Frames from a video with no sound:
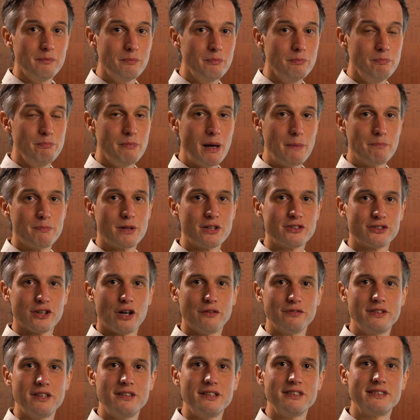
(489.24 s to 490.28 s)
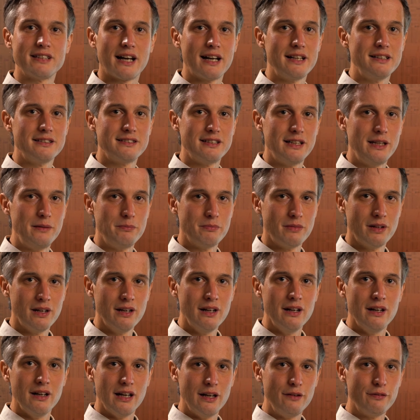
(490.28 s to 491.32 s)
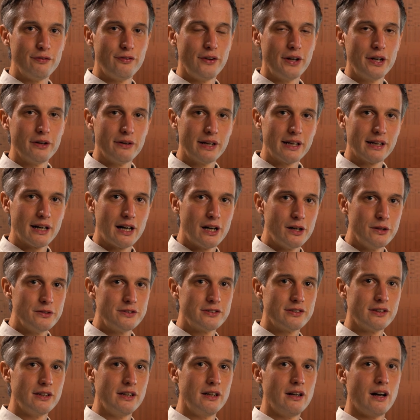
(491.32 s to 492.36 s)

members of the design team in figuring out,